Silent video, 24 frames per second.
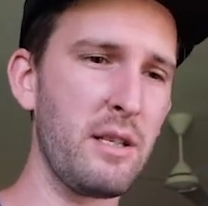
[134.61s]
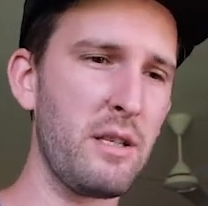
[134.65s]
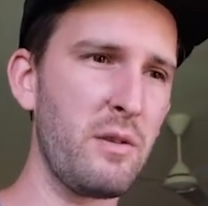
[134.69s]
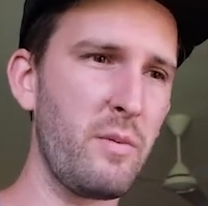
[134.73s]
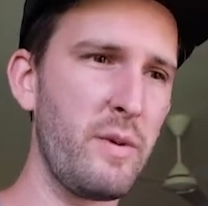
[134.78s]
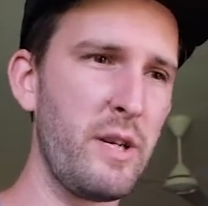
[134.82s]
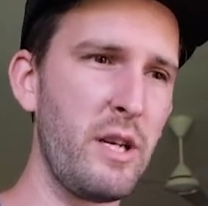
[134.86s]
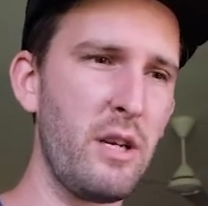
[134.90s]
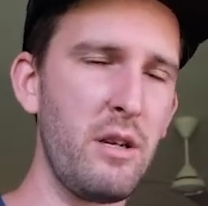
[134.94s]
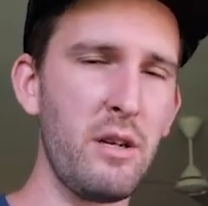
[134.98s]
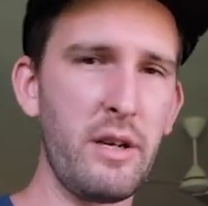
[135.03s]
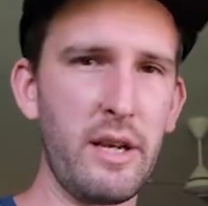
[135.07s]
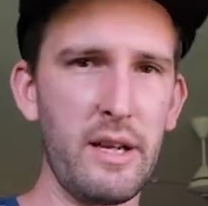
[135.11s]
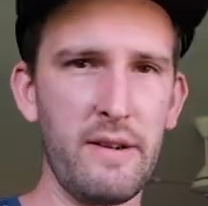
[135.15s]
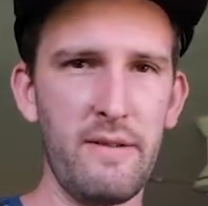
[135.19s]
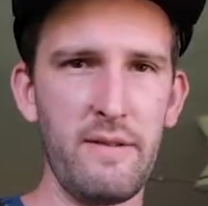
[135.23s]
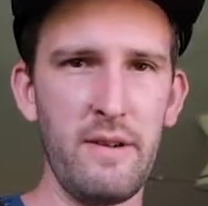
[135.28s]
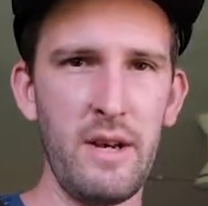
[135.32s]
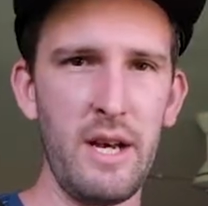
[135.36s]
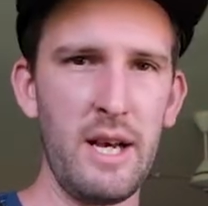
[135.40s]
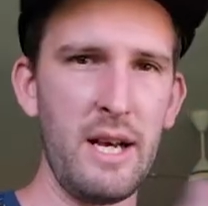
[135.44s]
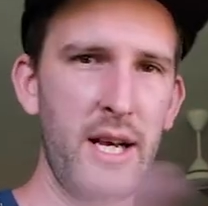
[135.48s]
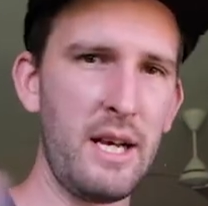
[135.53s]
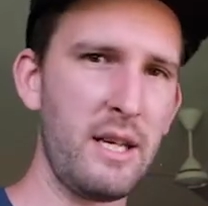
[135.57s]
So when you look
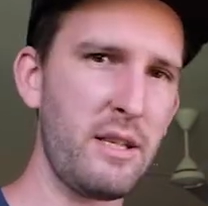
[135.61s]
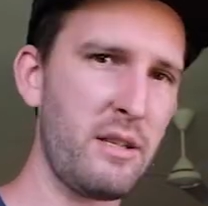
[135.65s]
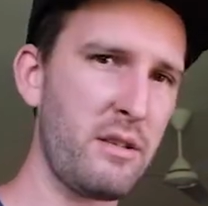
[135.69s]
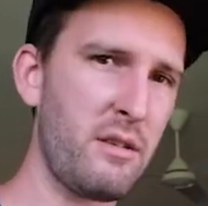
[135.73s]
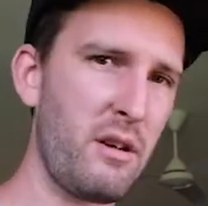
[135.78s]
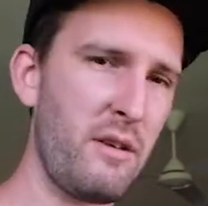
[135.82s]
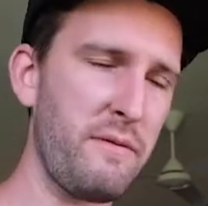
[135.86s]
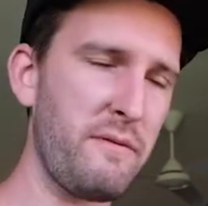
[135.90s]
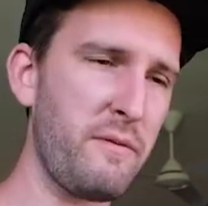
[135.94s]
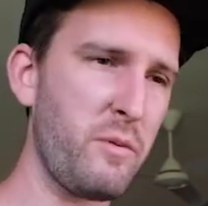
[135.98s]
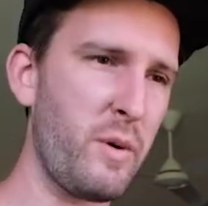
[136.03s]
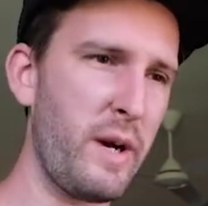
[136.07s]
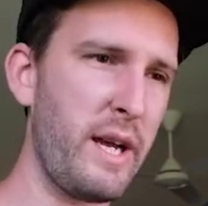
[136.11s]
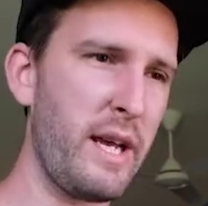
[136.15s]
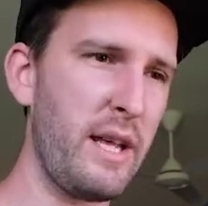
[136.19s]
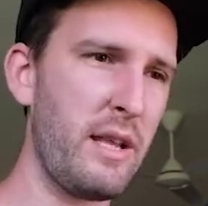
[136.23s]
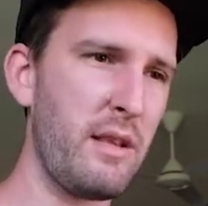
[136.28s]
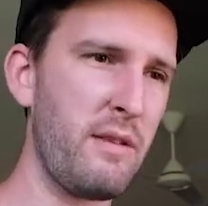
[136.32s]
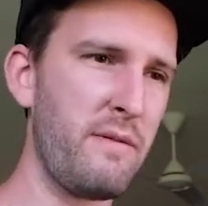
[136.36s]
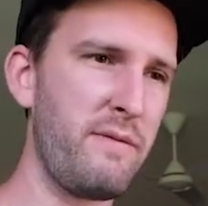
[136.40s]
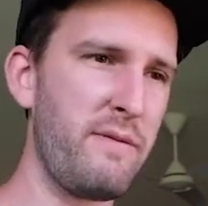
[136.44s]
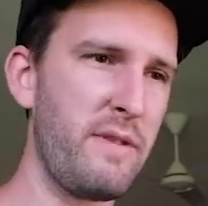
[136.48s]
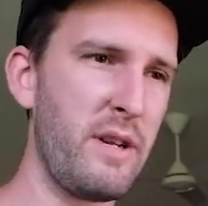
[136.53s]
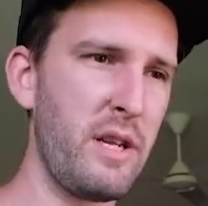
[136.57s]
at software,
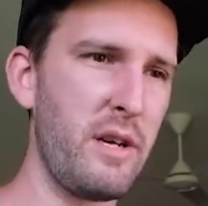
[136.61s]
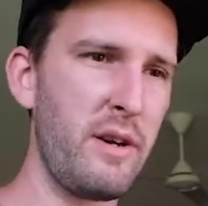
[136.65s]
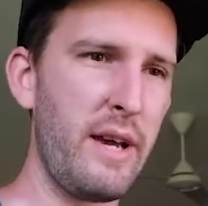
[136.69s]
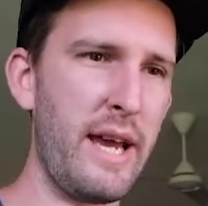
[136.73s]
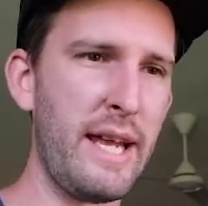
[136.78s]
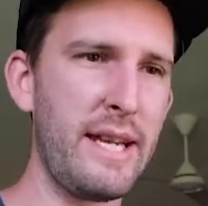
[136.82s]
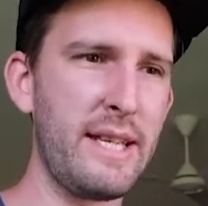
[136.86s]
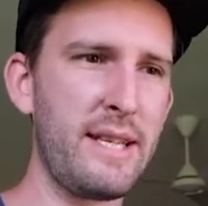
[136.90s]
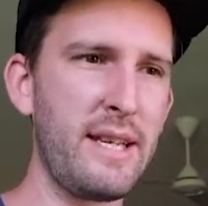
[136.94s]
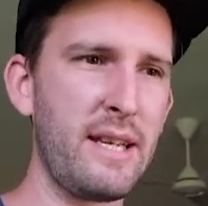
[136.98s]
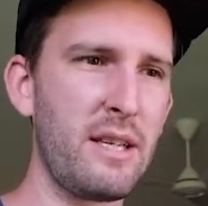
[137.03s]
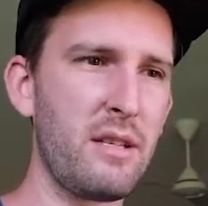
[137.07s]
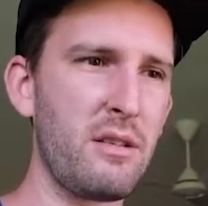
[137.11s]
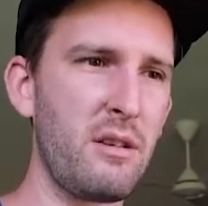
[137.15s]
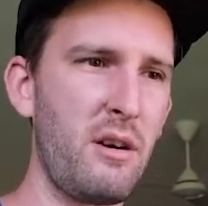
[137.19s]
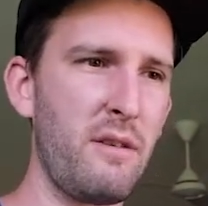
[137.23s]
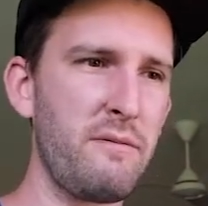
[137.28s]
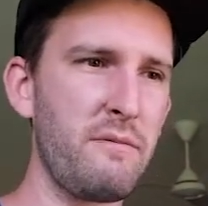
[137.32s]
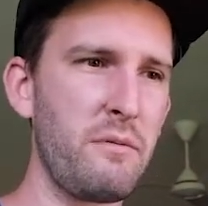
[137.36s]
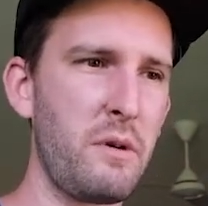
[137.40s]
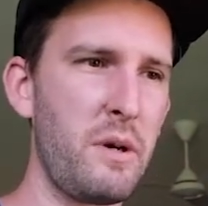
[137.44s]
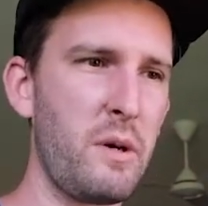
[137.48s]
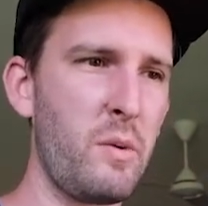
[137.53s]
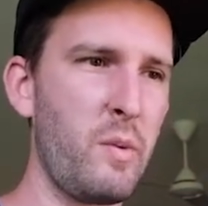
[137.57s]
video editing
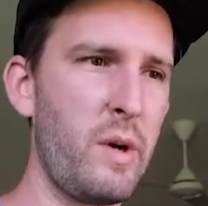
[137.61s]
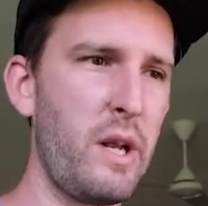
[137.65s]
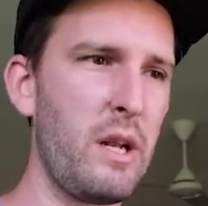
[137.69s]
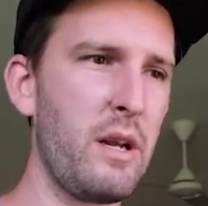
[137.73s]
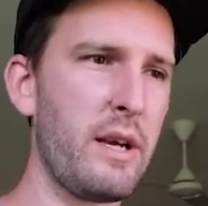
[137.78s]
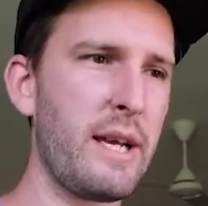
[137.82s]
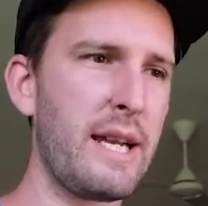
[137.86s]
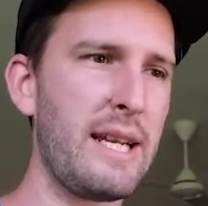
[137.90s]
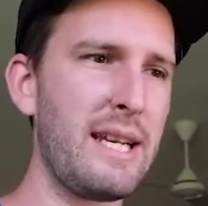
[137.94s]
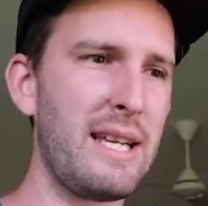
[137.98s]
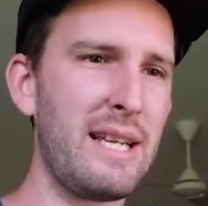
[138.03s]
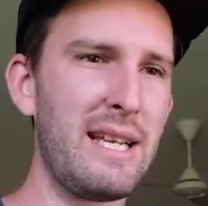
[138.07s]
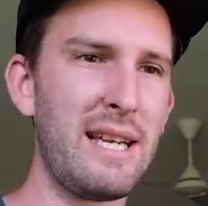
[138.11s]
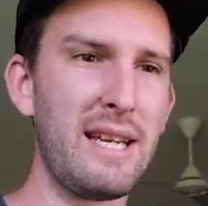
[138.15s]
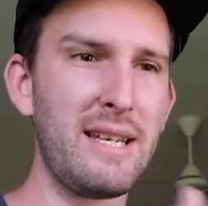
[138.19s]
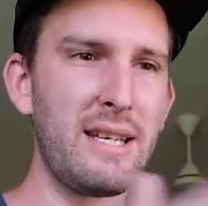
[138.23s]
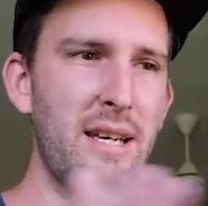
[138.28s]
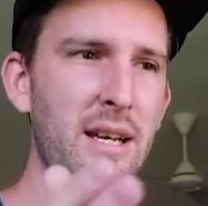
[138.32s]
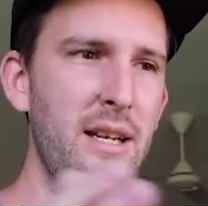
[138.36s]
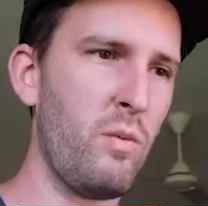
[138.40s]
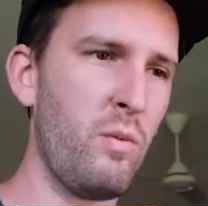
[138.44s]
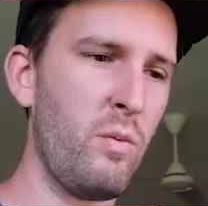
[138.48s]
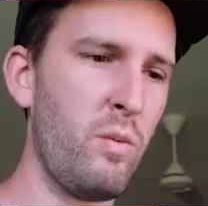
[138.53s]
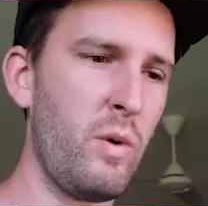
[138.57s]
software, we look at it
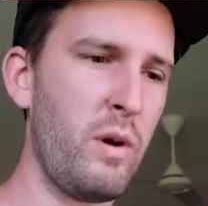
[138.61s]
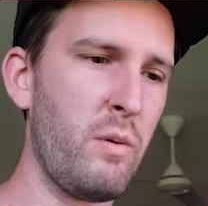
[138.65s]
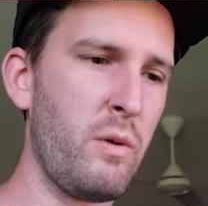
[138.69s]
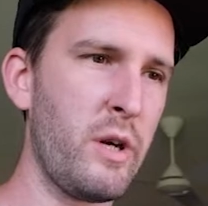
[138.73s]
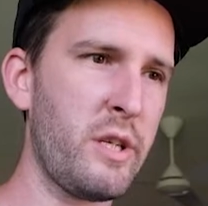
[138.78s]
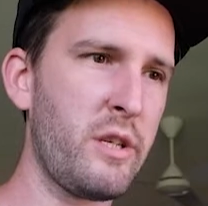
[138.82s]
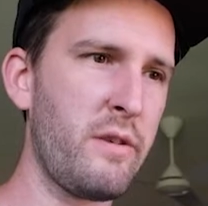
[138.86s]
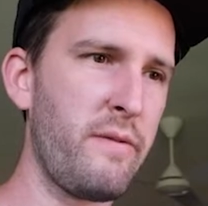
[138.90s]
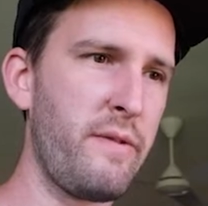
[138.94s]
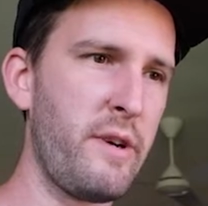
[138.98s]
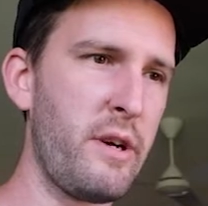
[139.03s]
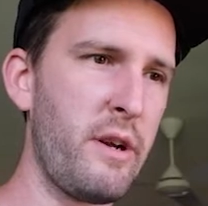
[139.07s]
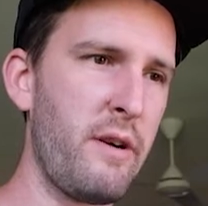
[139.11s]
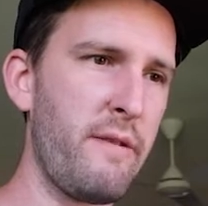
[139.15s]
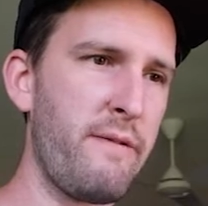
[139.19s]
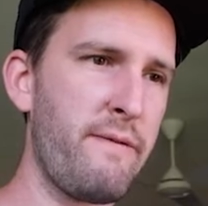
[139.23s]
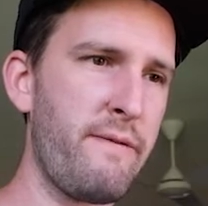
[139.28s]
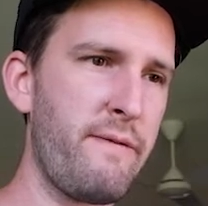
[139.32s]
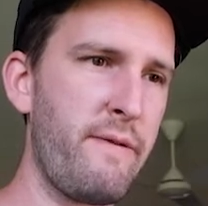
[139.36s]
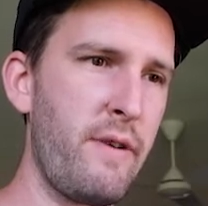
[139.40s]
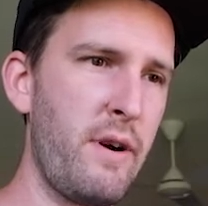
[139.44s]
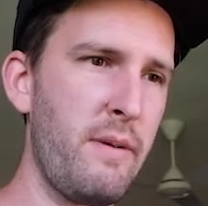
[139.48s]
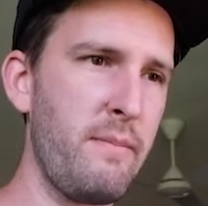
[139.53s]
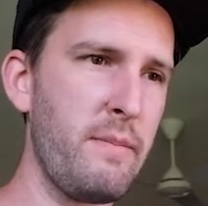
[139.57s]
linearly. We watch a video
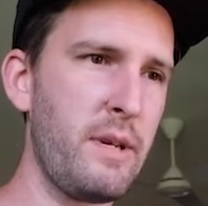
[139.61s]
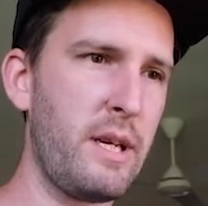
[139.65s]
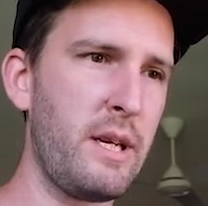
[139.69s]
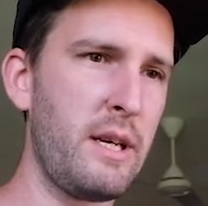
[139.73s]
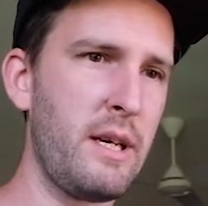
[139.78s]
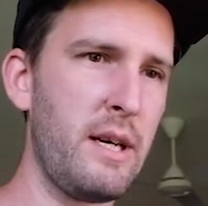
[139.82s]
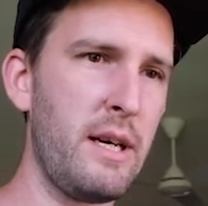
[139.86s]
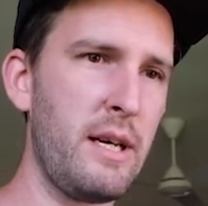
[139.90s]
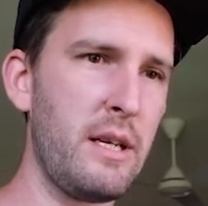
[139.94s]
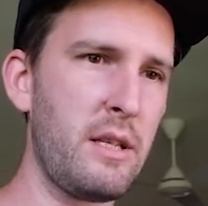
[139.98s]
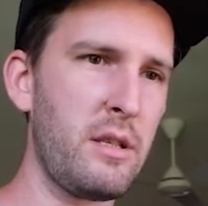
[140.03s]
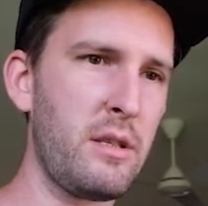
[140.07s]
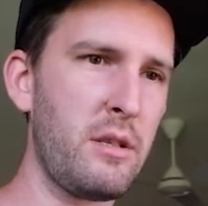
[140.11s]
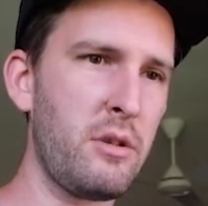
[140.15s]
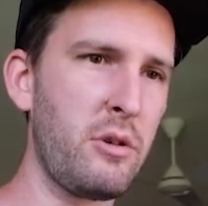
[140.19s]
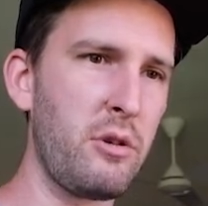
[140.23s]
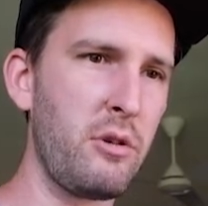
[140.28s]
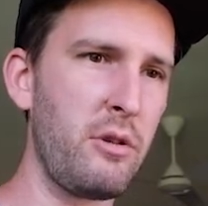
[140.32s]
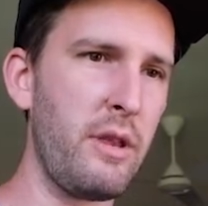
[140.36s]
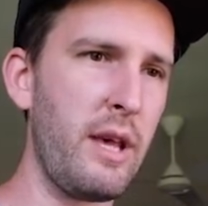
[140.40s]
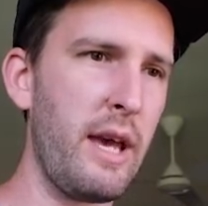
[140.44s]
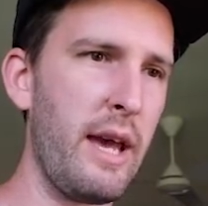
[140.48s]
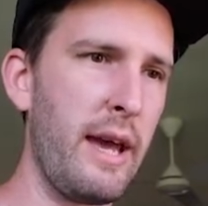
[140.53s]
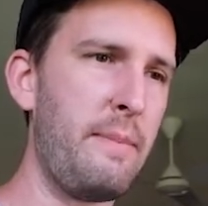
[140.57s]
from here
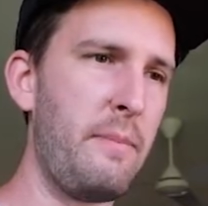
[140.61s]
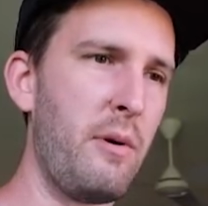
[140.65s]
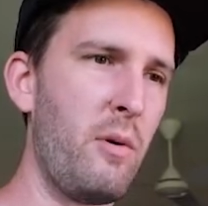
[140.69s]
to there.